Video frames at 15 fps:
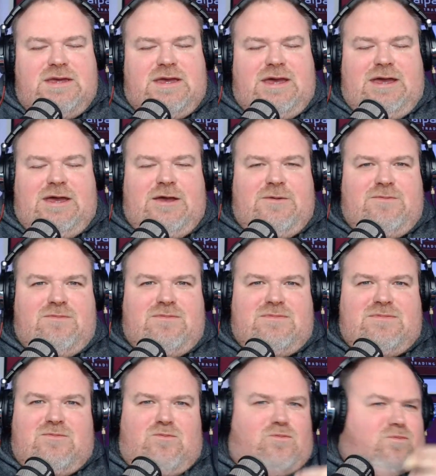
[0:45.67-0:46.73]
um,
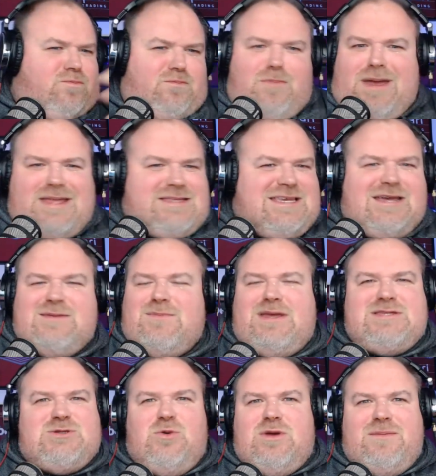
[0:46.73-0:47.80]
main, ta-
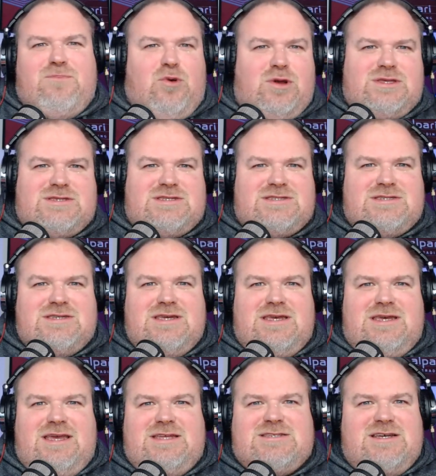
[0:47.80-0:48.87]
main talking points
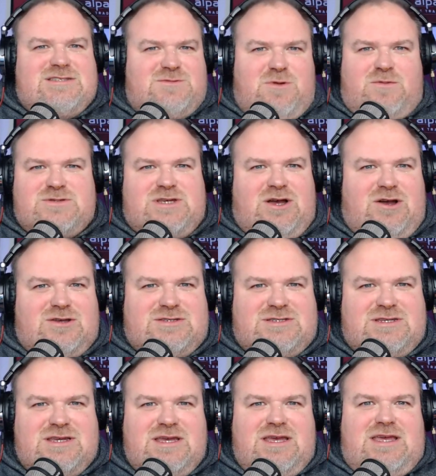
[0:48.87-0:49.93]
in terms of what was
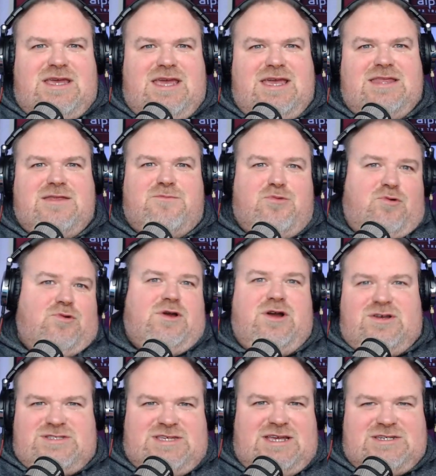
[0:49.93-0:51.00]
asked in the
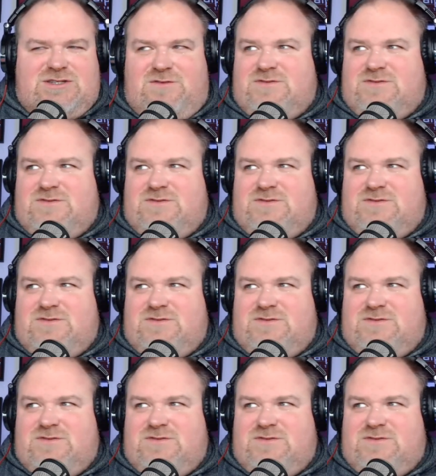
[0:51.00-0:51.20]
broadcast section.